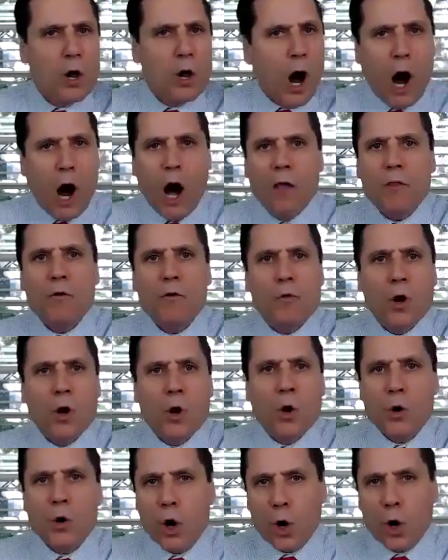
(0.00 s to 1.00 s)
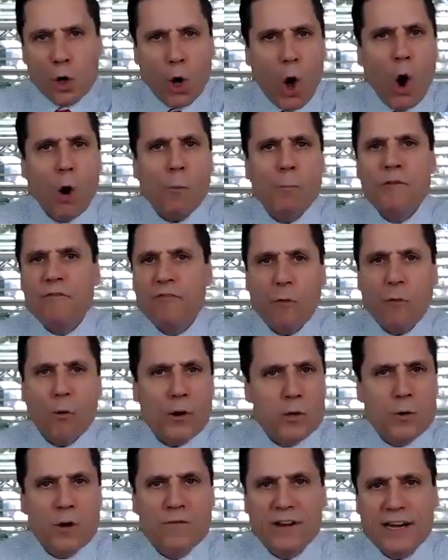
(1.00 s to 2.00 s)
on the road, long before
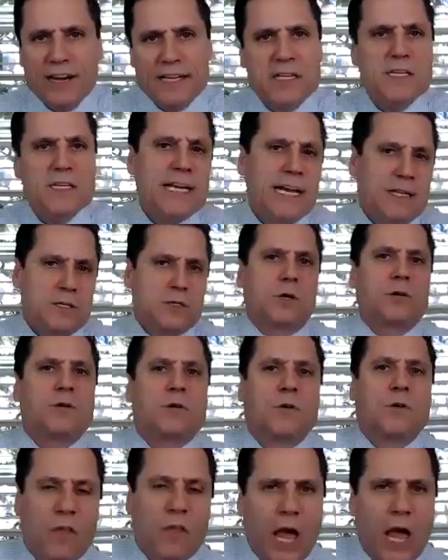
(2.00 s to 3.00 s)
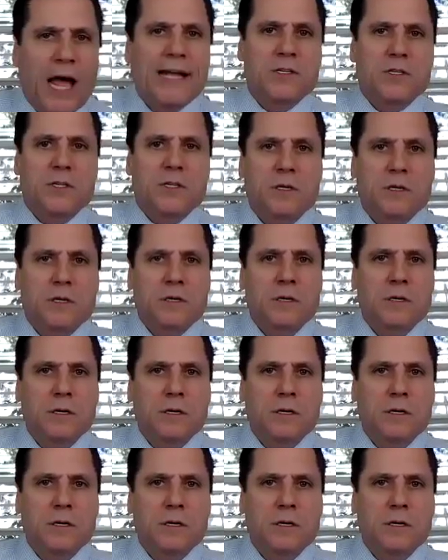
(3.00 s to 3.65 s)
you ever get to dance under the lights.